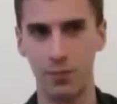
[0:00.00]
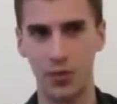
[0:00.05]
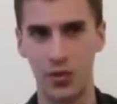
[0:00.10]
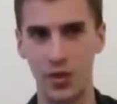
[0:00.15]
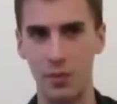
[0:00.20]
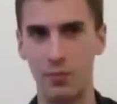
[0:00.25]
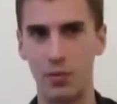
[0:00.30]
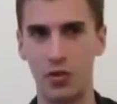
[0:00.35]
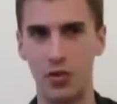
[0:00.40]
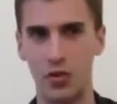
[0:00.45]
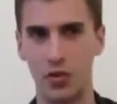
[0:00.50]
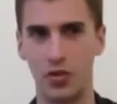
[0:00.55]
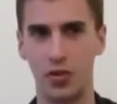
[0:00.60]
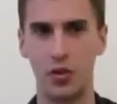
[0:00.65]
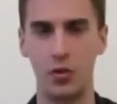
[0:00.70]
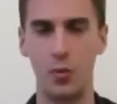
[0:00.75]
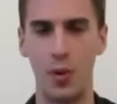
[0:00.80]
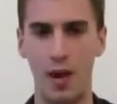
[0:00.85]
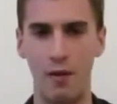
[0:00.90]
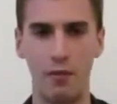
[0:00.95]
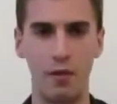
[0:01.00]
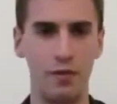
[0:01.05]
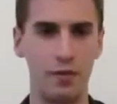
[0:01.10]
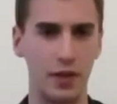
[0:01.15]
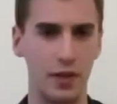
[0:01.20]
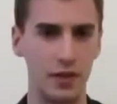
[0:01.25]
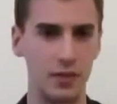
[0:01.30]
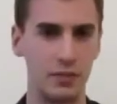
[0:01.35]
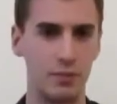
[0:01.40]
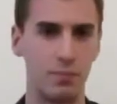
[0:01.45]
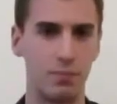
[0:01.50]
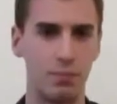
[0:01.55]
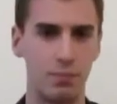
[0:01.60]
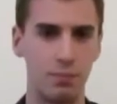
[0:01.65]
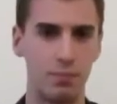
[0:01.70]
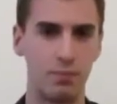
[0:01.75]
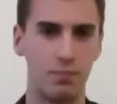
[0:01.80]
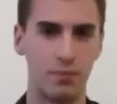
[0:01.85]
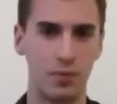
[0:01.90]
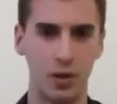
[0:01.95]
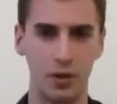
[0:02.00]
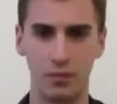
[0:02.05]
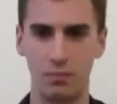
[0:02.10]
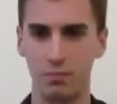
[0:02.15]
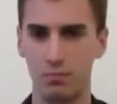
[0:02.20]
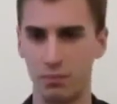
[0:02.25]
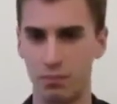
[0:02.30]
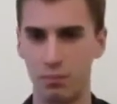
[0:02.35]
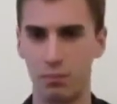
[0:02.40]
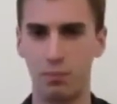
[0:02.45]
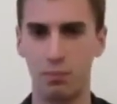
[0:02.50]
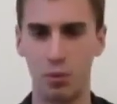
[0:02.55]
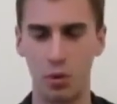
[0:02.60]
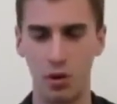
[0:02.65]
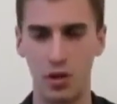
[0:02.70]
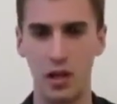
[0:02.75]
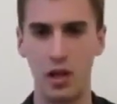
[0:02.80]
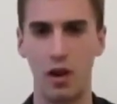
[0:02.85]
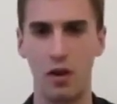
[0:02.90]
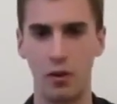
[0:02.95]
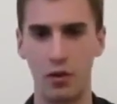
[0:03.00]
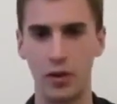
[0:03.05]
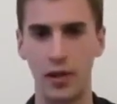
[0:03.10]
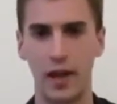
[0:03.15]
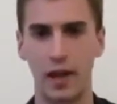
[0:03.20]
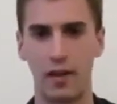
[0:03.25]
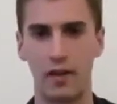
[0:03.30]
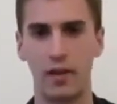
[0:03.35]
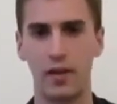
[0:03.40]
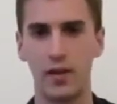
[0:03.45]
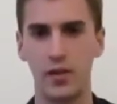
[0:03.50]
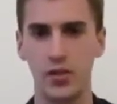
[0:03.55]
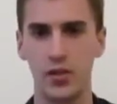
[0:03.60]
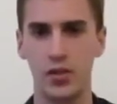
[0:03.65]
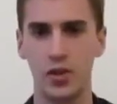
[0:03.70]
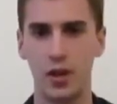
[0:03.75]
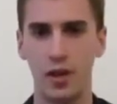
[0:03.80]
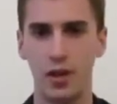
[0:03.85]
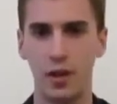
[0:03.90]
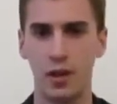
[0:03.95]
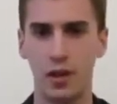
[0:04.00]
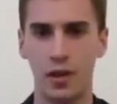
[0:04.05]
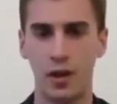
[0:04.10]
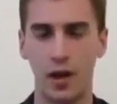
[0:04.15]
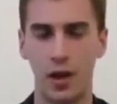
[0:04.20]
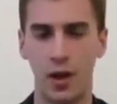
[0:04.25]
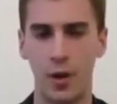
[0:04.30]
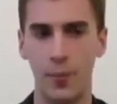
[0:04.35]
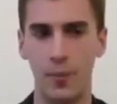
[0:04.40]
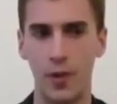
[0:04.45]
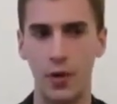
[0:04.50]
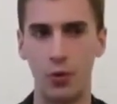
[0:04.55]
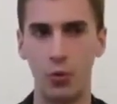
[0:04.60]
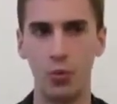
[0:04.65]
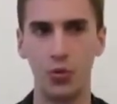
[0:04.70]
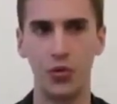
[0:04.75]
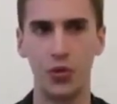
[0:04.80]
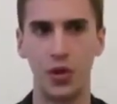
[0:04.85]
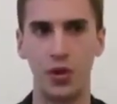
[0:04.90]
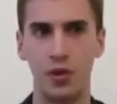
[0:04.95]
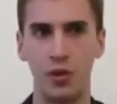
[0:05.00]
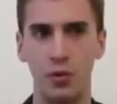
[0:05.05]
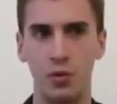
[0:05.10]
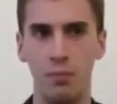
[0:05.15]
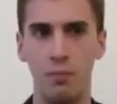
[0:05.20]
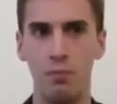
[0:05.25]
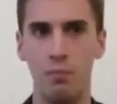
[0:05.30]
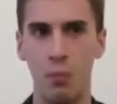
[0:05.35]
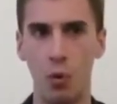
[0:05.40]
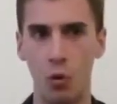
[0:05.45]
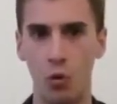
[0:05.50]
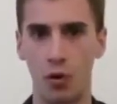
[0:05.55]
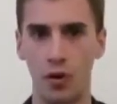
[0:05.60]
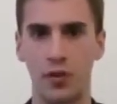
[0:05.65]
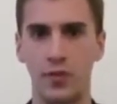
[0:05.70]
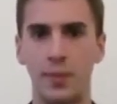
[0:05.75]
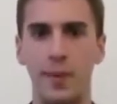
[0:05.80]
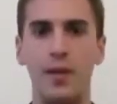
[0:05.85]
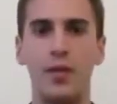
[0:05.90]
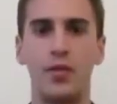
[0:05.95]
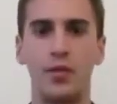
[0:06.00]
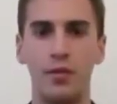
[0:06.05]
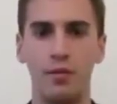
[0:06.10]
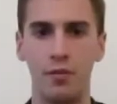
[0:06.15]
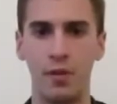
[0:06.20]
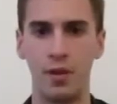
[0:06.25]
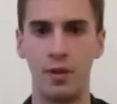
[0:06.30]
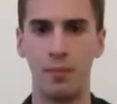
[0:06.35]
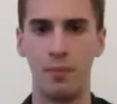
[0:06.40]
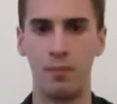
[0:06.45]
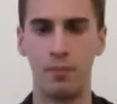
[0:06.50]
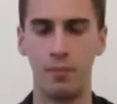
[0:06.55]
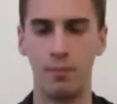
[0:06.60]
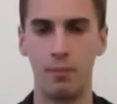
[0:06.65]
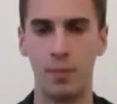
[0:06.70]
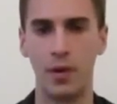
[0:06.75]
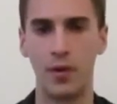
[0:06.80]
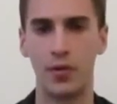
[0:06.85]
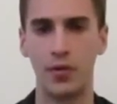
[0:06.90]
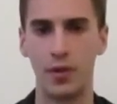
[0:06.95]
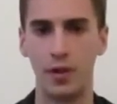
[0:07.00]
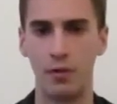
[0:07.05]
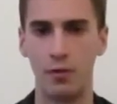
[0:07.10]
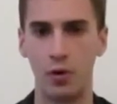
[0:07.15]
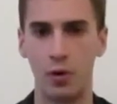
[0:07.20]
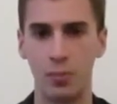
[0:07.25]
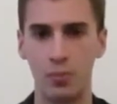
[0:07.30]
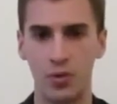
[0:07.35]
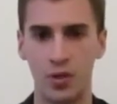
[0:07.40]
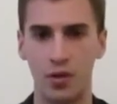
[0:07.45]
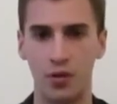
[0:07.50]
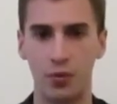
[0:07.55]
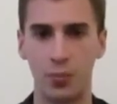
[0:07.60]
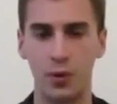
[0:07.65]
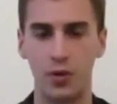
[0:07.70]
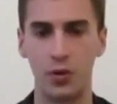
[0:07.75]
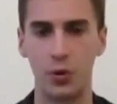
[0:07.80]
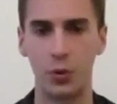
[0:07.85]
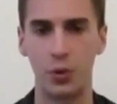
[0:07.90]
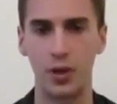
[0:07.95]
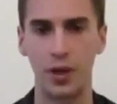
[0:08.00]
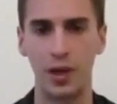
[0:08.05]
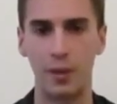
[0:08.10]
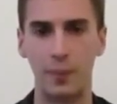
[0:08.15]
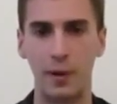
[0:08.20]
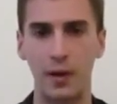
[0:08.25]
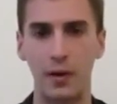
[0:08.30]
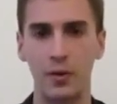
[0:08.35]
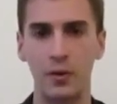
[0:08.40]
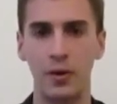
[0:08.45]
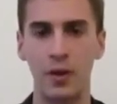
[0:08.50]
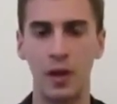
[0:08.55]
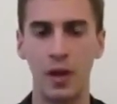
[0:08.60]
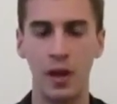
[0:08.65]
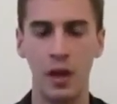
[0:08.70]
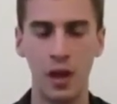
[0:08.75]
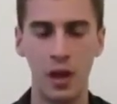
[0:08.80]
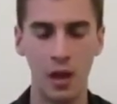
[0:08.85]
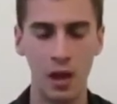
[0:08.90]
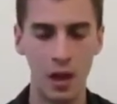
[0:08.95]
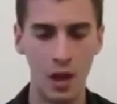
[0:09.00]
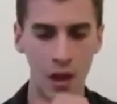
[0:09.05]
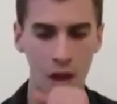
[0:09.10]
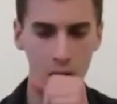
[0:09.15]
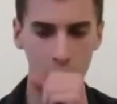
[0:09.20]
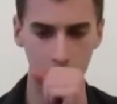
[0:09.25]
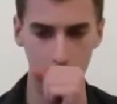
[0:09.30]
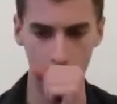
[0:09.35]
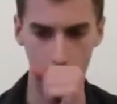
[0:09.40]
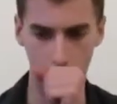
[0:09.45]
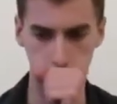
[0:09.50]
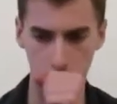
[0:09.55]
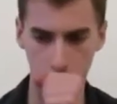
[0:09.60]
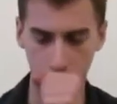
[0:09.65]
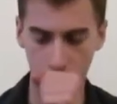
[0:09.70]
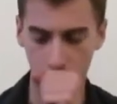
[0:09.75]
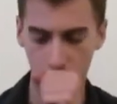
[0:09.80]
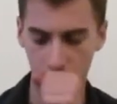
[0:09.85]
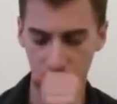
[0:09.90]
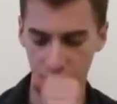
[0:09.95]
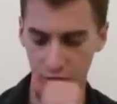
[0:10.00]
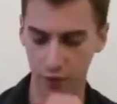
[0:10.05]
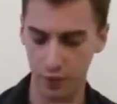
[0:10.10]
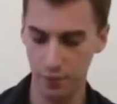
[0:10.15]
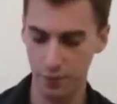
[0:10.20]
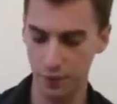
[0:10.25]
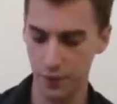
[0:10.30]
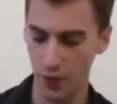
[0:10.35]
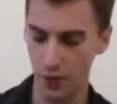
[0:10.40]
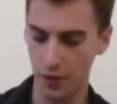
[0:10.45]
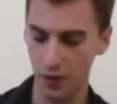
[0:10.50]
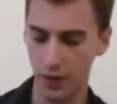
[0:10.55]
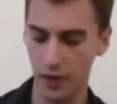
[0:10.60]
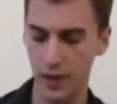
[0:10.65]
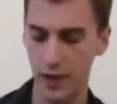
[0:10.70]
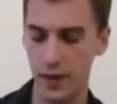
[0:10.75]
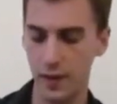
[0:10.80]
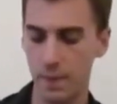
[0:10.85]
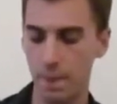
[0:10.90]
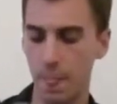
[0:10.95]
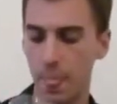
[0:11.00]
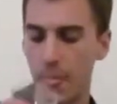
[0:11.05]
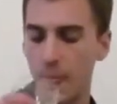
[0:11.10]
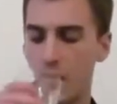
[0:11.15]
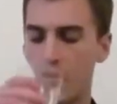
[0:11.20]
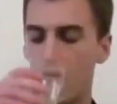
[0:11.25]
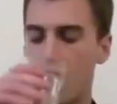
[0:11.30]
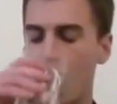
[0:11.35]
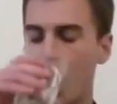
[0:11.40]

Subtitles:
seem to just do everything like pretty okay-ish. They're also more expensive than most of the other options we're talking about. So finally,